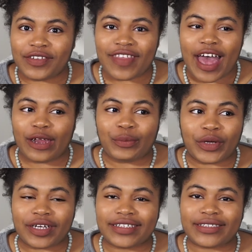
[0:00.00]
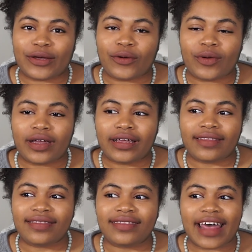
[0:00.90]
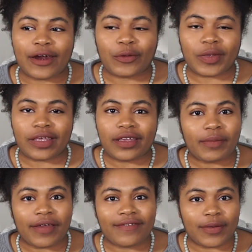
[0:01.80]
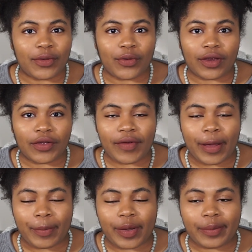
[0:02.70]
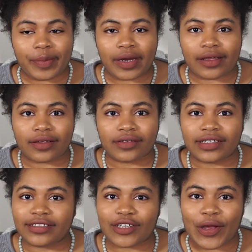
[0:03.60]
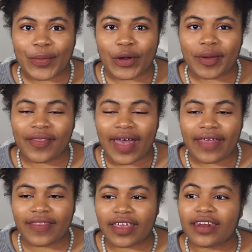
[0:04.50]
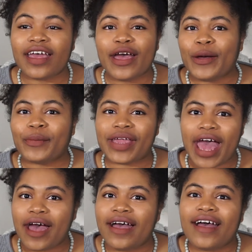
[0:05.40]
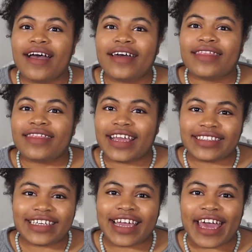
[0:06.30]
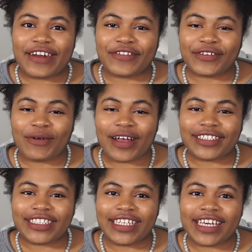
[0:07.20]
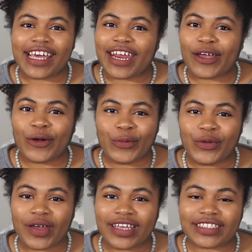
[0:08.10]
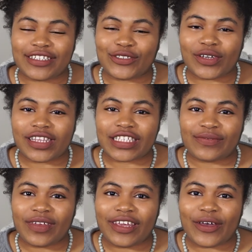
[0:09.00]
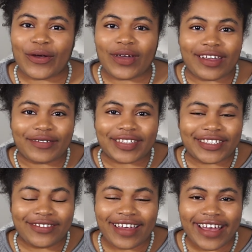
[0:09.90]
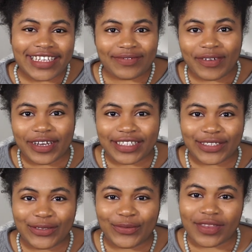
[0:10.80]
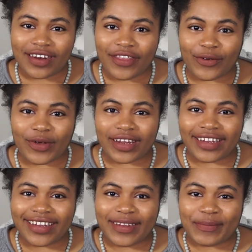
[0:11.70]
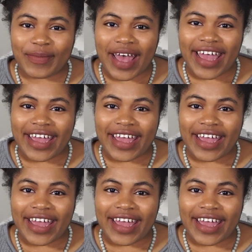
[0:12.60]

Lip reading: that book, so that'll be in my February wrap up, and I'll talk more about that then. But yeah, thanks again for watching, and I hope you guys enjoyed this video, and I will see you guys very soon with another one. Bye!